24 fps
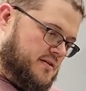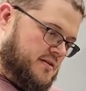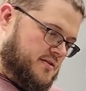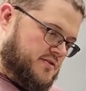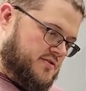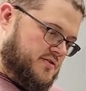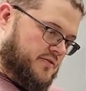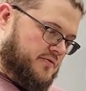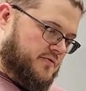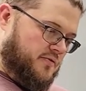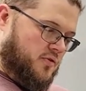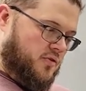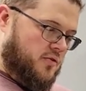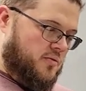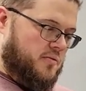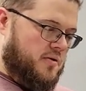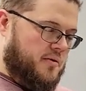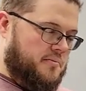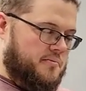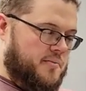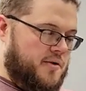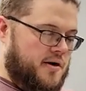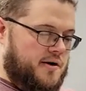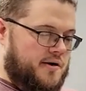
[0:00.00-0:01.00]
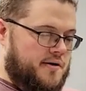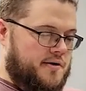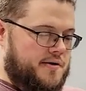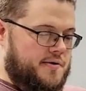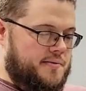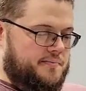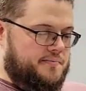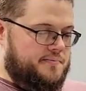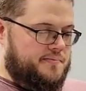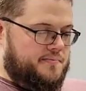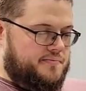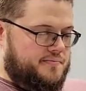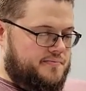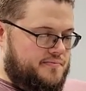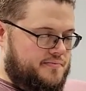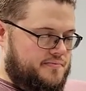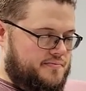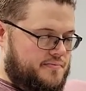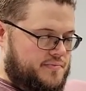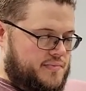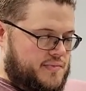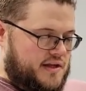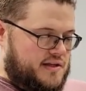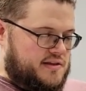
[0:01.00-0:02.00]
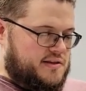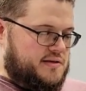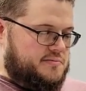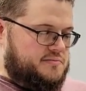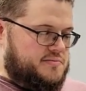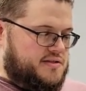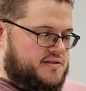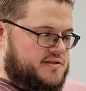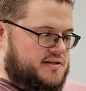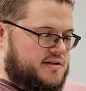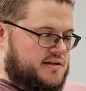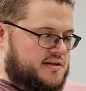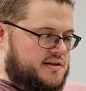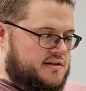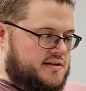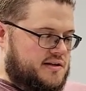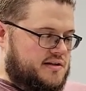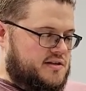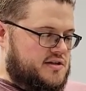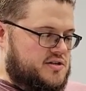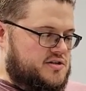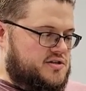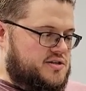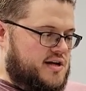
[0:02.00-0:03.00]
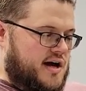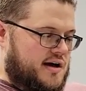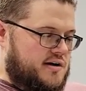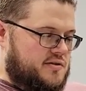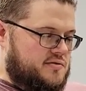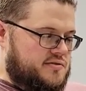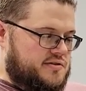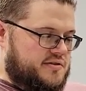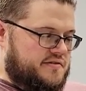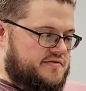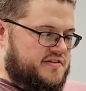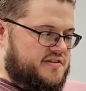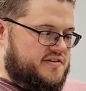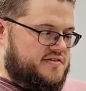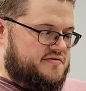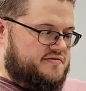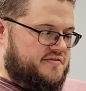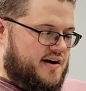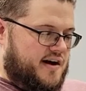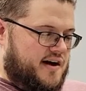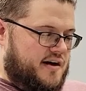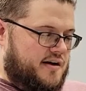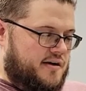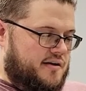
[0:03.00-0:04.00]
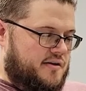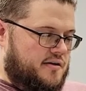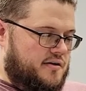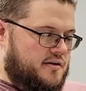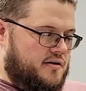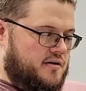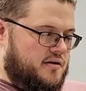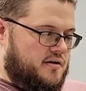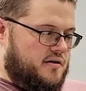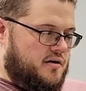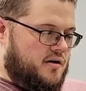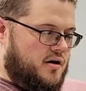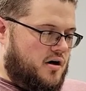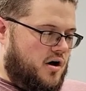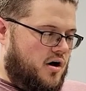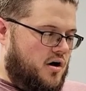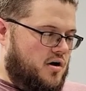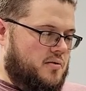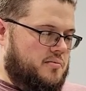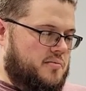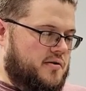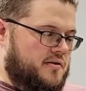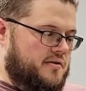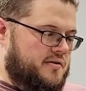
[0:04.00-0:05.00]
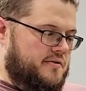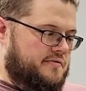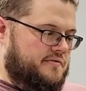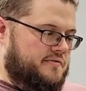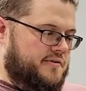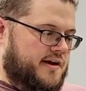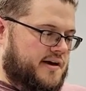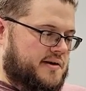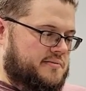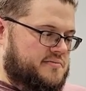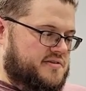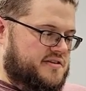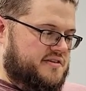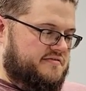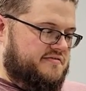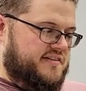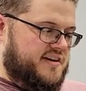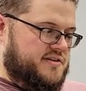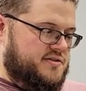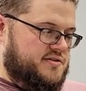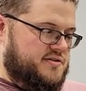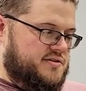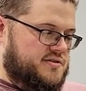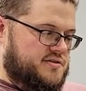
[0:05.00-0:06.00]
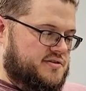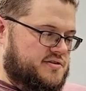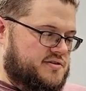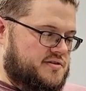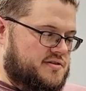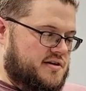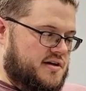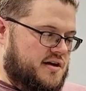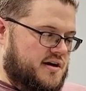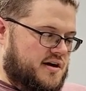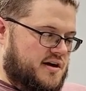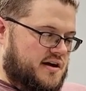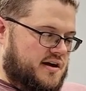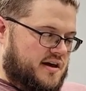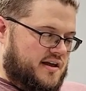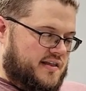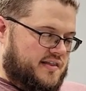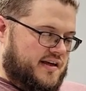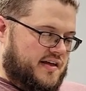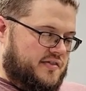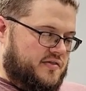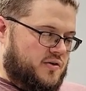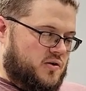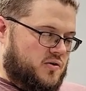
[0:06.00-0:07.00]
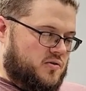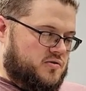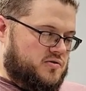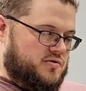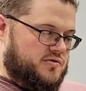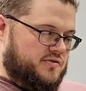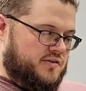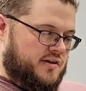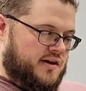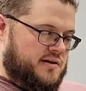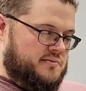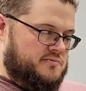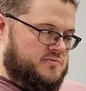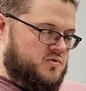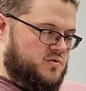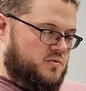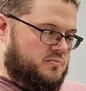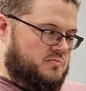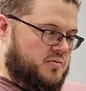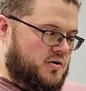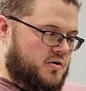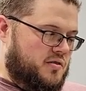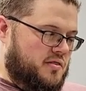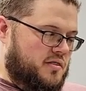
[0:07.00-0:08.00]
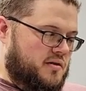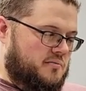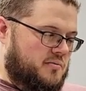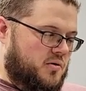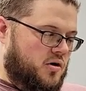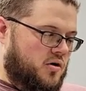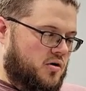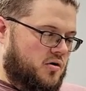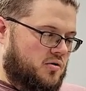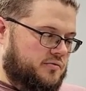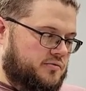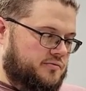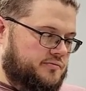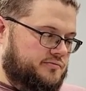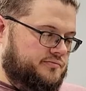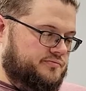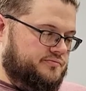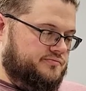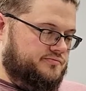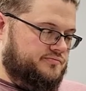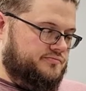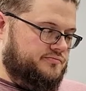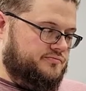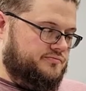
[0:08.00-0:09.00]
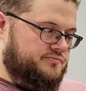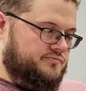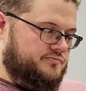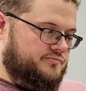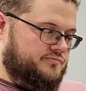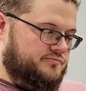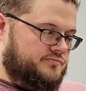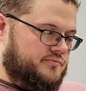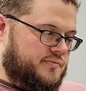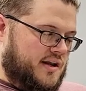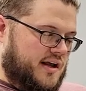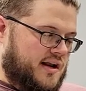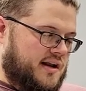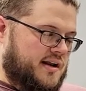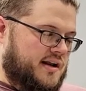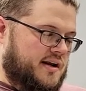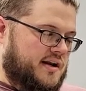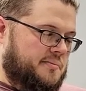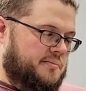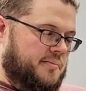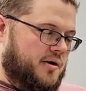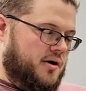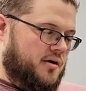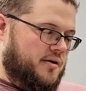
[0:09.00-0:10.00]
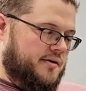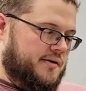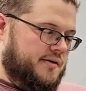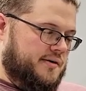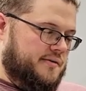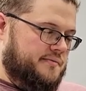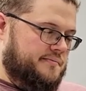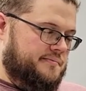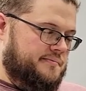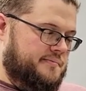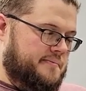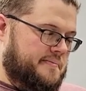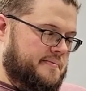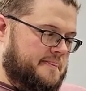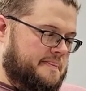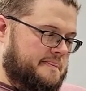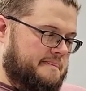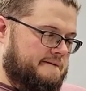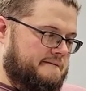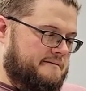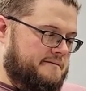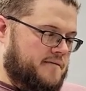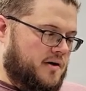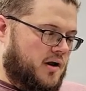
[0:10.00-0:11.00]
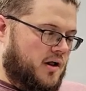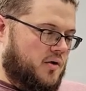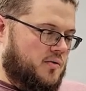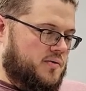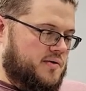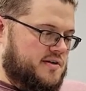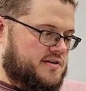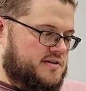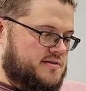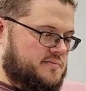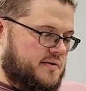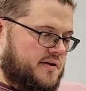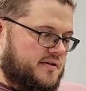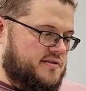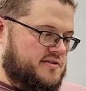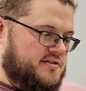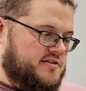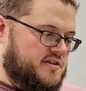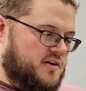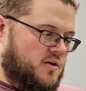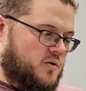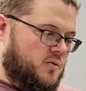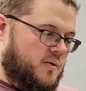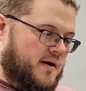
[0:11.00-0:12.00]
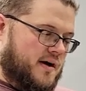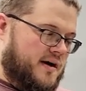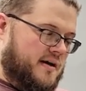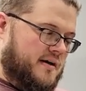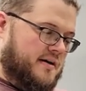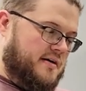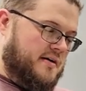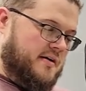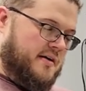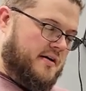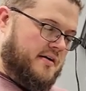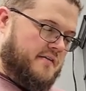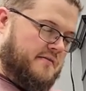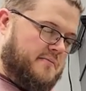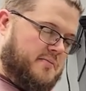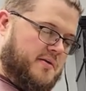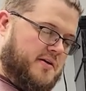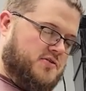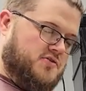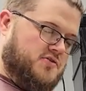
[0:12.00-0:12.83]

Joforma muttered. Let them see that the shadows of Isstvan harbor the flames of vengeance and that those flames will burn them all. Then he departed, following his brothers away from the